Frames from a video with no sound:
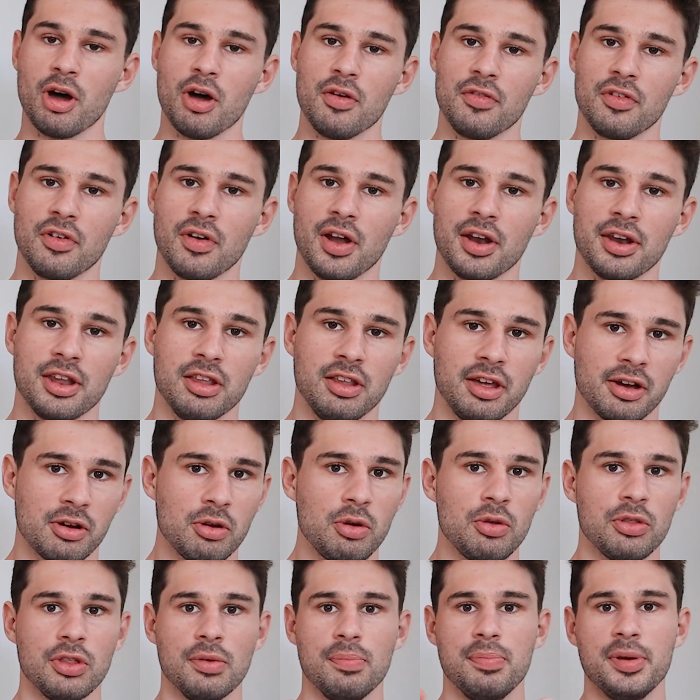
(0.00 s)
over under, like
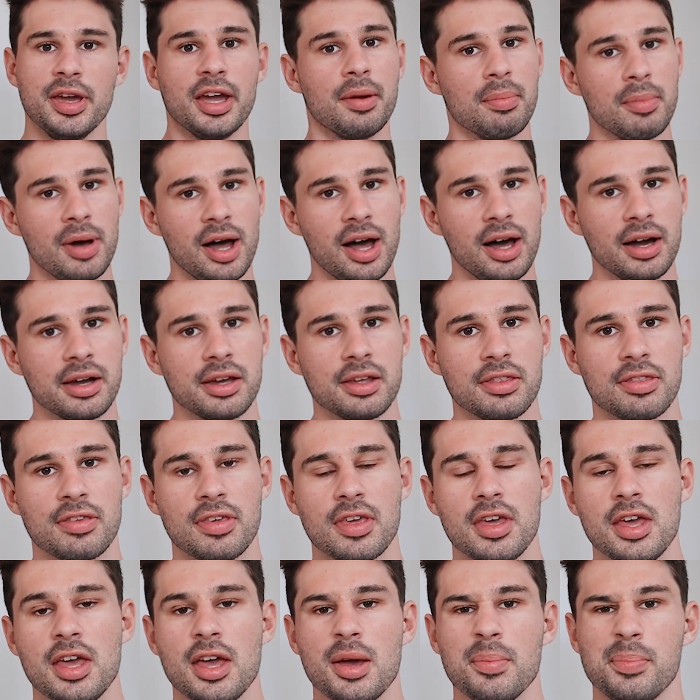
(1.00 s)
all the big markets.
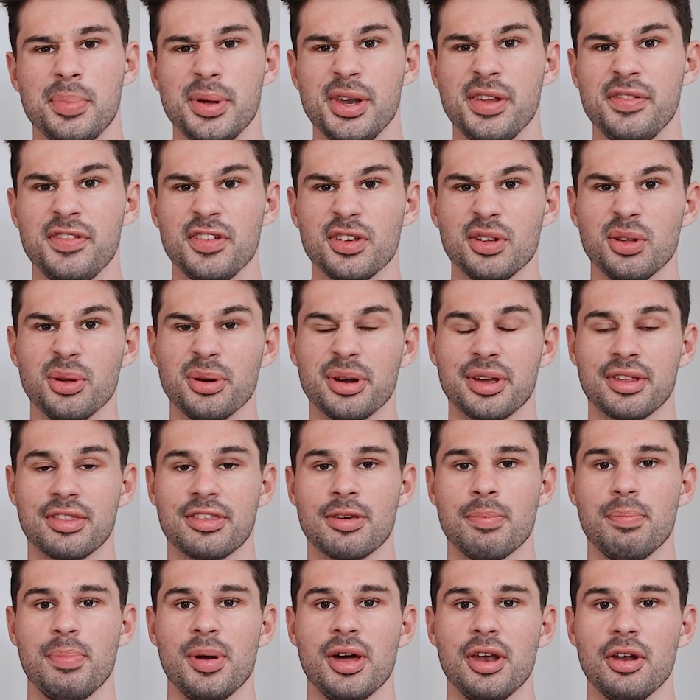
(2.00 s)
But if you're looking
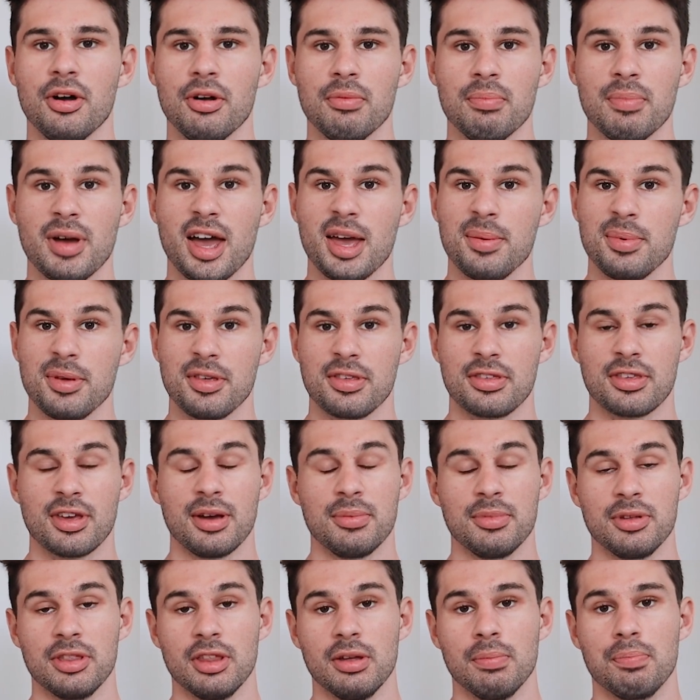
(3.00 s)
to bet on maybe
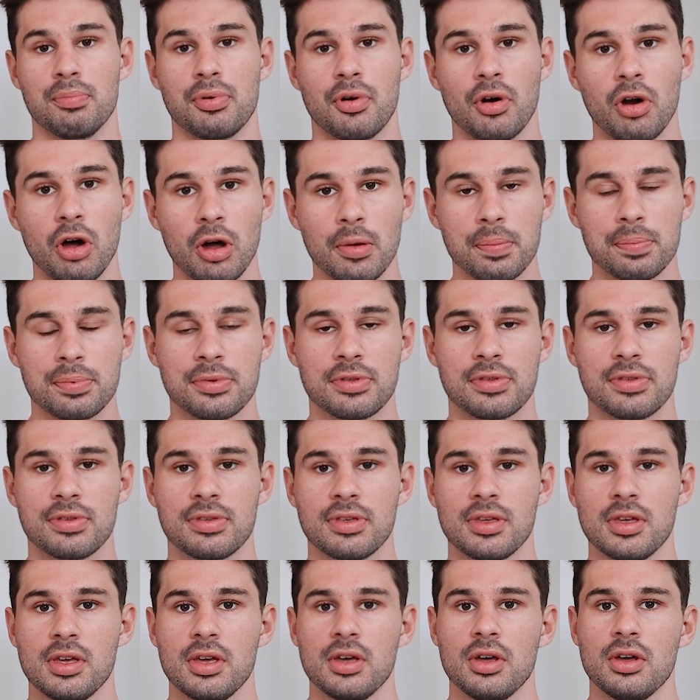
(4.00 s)
some of the
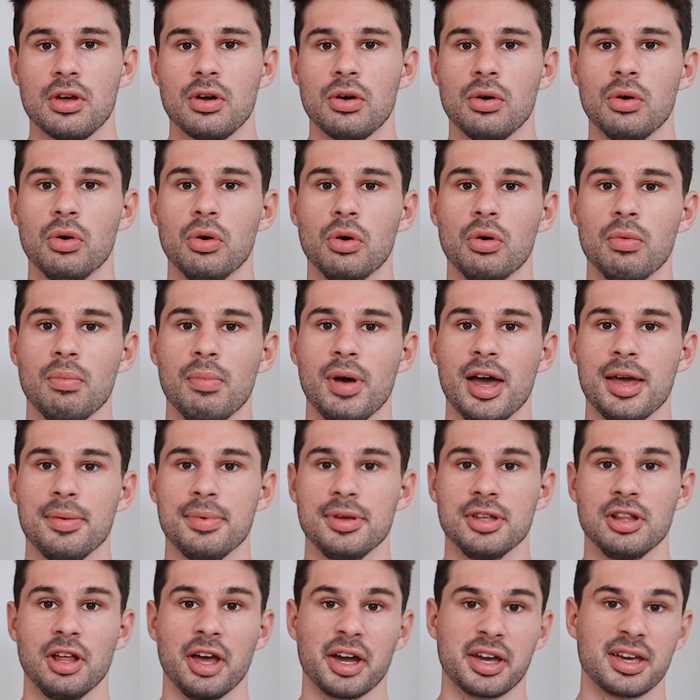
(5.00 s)
props or
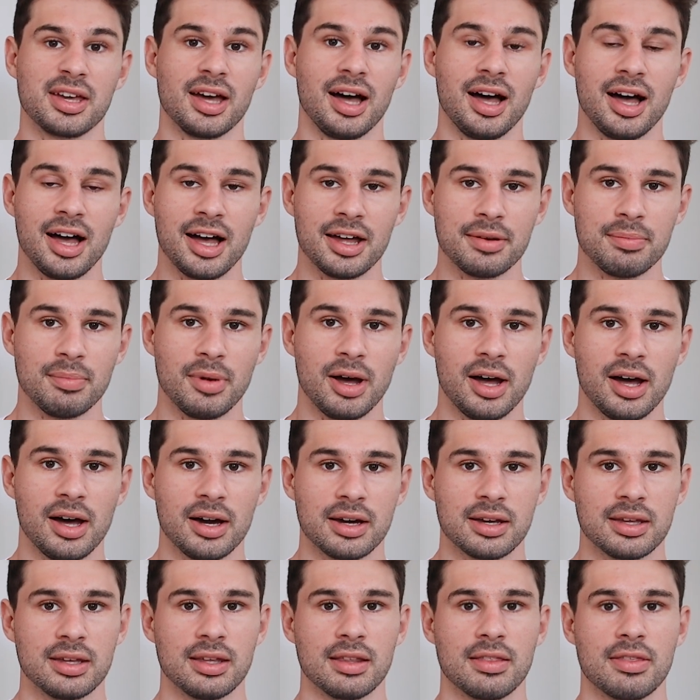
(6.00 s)
maybe like card
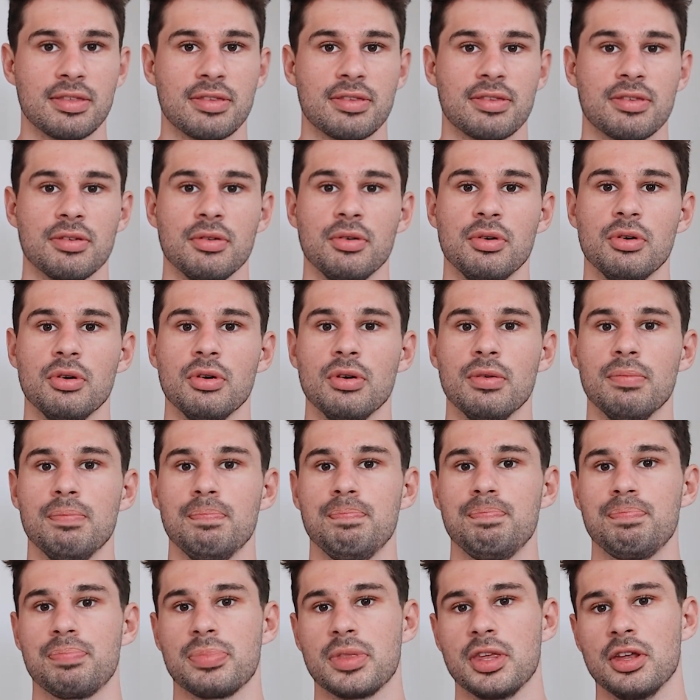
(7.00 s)
markets or,
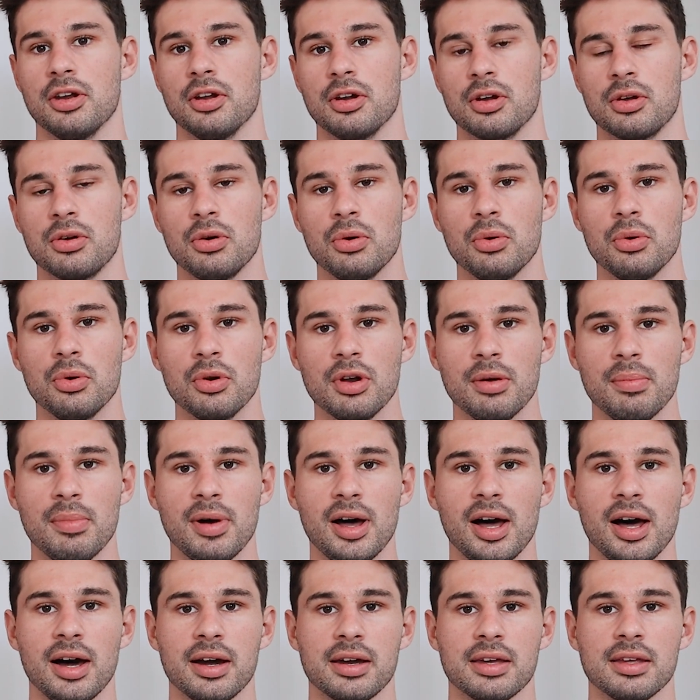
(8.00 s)
corner
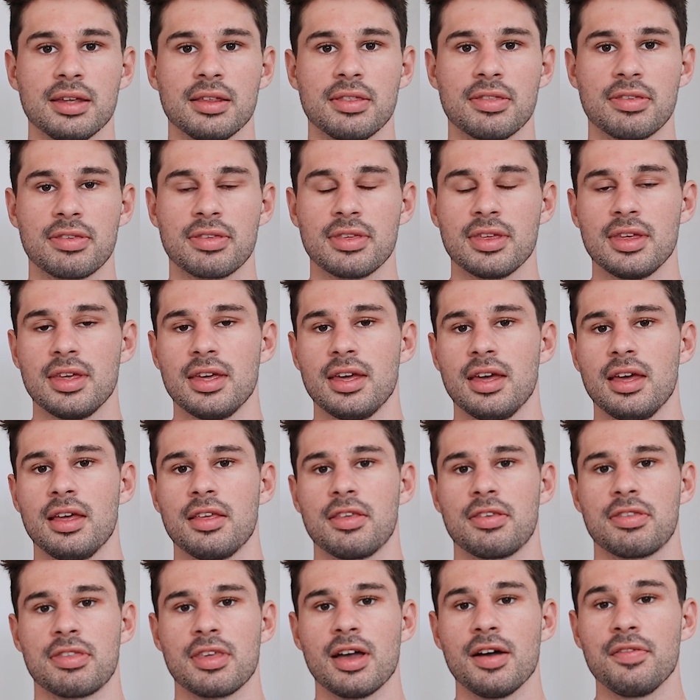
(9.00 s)
markets,
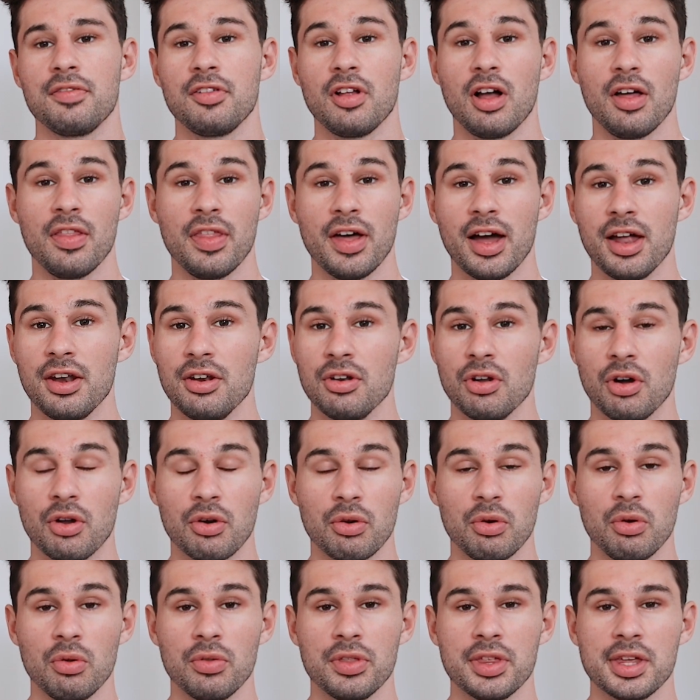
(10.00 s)
stuff like that, not
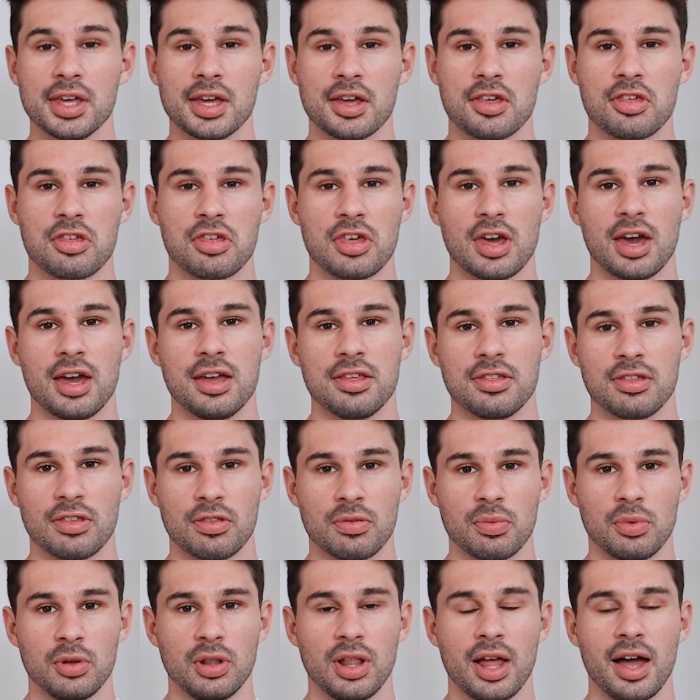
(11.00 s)
all the
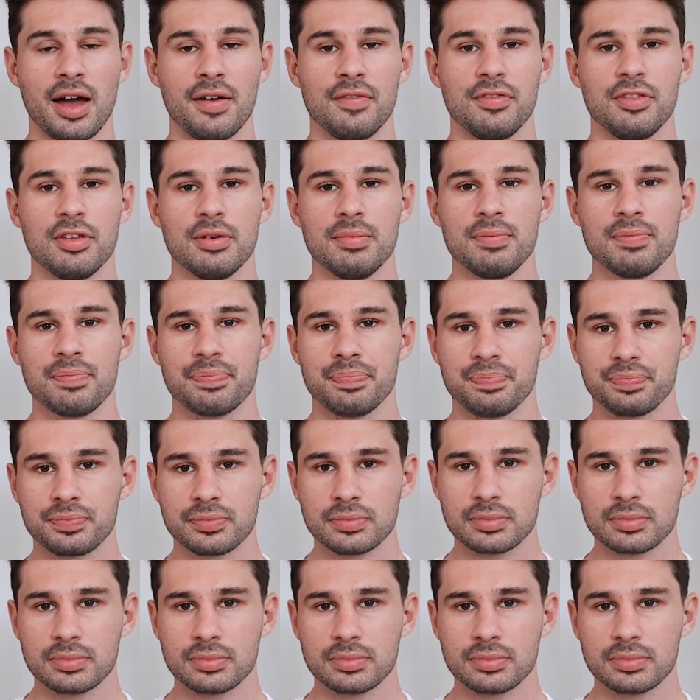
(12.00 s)
exchanges will have them.